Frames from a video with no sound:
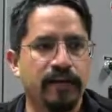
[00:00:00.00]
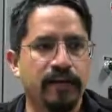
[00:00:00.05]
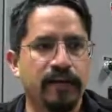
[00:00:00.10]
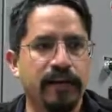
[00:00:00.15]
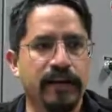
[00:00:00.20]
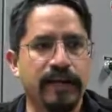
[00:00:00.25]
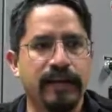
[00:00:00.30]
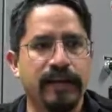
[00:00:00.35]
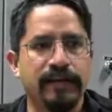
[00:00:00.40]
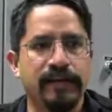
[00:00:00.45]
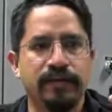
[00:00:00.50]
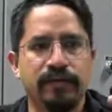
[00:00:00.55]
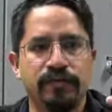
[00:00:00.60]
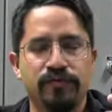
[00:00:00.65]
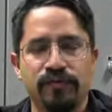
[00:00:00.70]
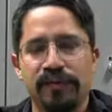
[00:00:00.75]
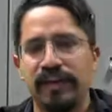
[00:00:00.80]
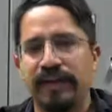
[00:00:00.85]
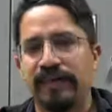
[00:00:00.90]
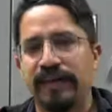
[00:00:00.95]
and
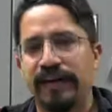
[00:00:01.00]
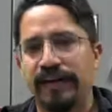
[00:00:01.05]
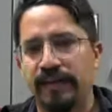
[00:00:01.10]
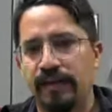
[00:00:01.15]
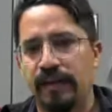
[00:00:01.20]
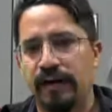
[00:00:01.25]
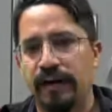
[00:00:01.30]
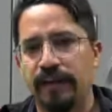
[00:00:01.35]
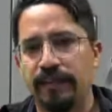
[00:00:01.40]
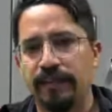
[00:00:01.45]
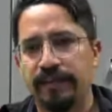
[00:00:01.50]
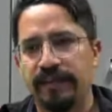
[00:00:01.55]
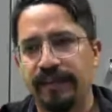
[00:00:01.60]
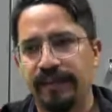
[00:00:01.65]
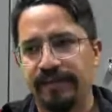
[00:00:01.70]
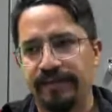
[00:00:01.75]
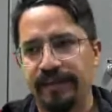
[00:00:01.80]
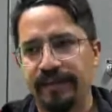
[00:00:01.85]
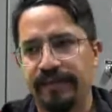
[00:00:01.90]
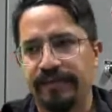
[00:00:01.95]
doing a backup
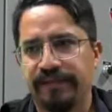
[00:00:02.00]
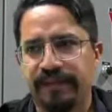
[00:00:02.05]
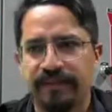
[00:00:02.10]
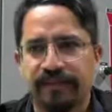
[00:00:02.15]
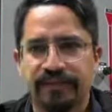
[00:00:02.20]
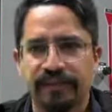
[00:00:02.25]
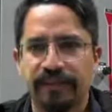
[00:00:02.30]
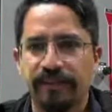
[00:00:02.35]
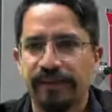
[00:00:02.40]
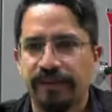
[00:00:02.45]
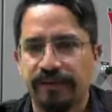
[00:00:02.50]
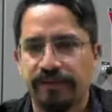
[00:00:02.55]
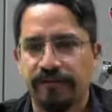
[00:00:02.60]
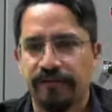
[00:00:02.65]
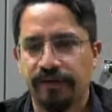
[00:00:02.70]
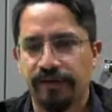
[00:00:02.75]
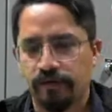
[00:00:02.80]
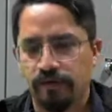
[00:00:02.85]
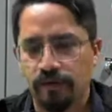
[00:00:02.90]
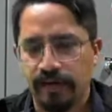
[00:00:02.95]
if it's something
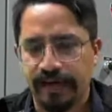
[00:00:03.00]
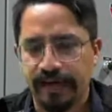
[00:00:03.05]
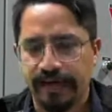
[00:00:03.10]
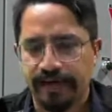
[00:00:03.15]
real quick.